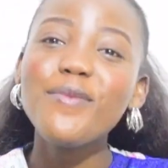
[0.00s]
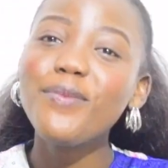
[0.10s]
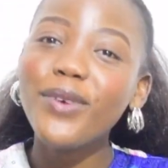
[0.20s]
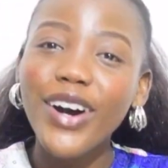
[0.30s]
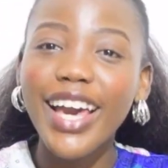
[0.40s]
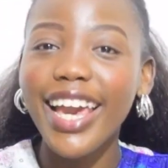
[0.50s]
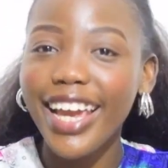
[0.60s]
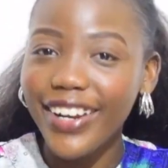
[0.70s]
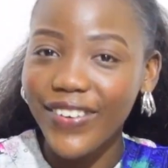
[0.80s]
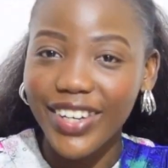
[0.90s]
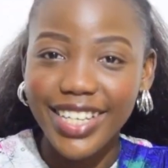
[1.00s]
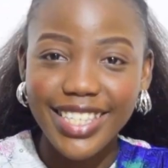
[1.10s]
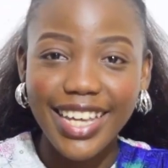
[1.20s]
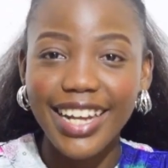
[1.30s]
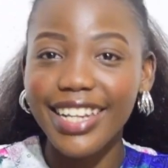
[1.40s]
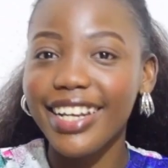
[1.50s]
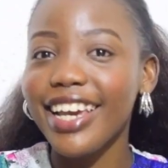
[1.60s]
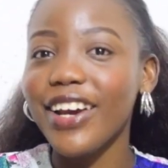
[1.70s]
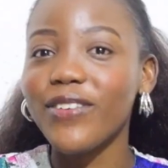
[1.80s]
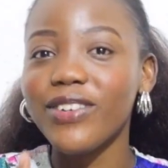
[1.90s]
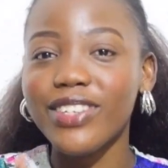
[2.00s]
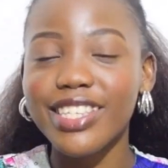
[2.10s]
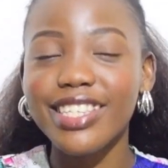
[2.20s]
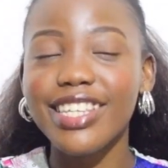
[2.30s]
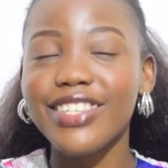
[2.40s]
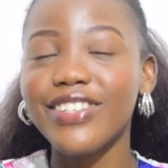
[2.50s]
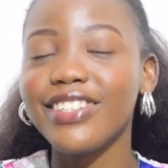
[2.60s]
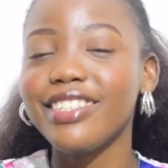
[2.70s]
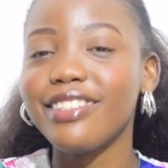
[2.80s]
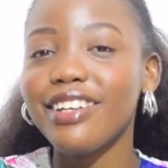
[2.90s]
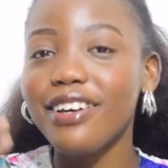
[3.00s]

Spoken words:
But anyways, and here I was studying